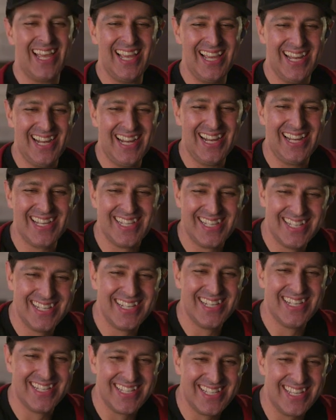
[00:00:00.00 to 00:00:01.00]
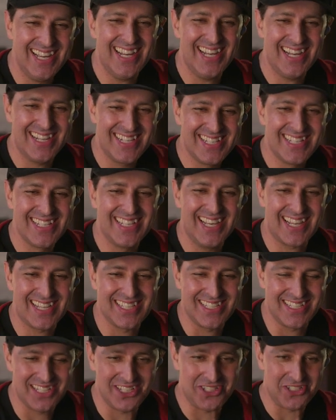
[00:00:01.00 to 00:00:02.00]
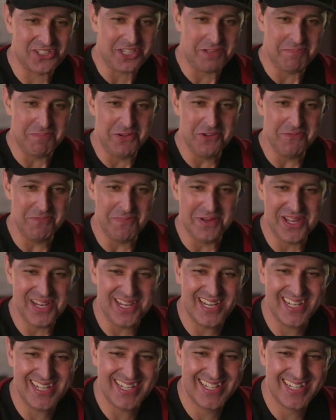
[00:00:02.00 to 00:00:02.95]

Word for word: AI. Yeah, because it doesn't see movement.